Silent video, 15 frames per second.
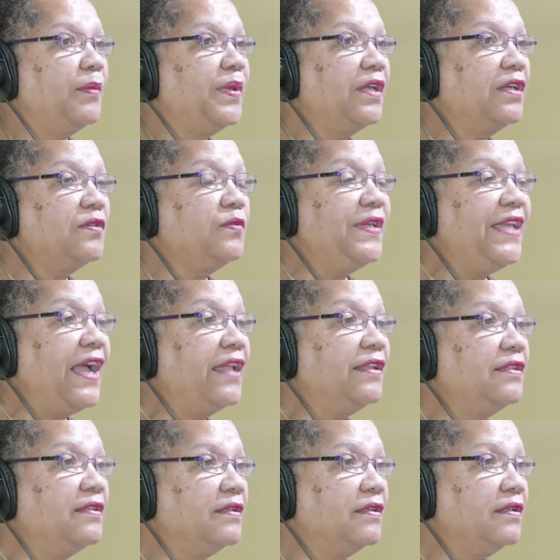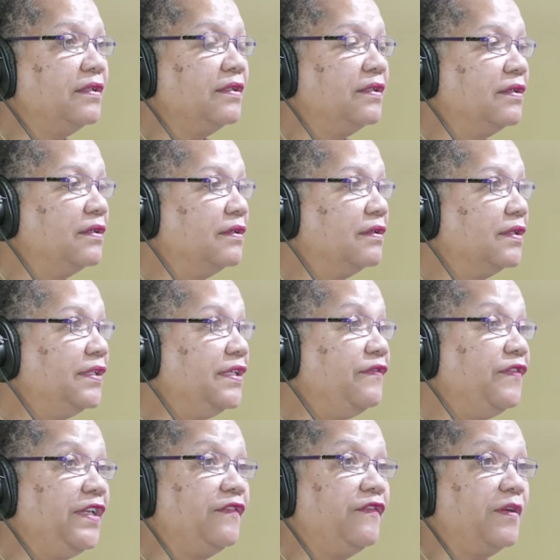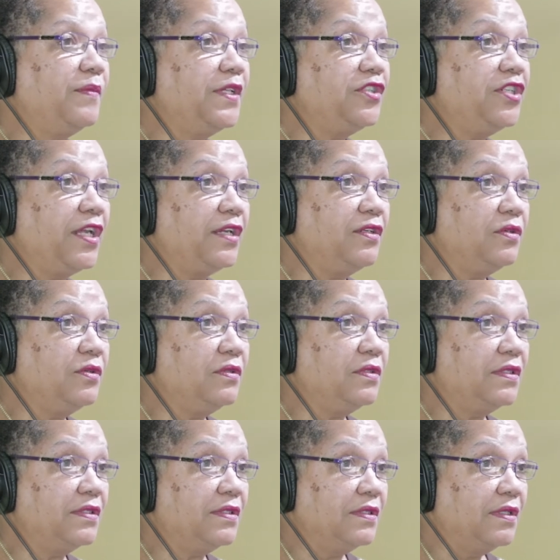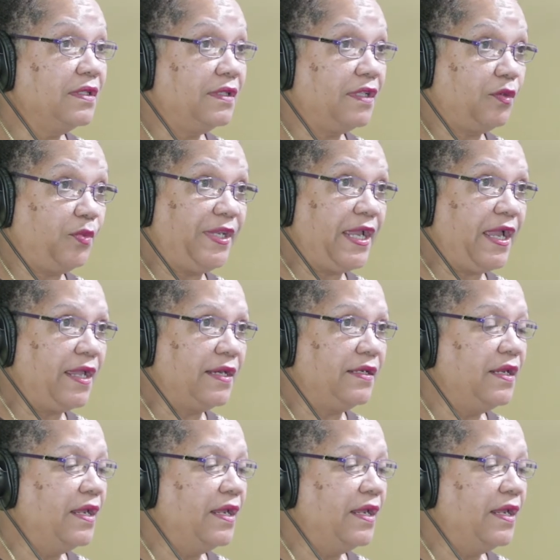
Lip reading: because we had to deviate from the schedules that we had.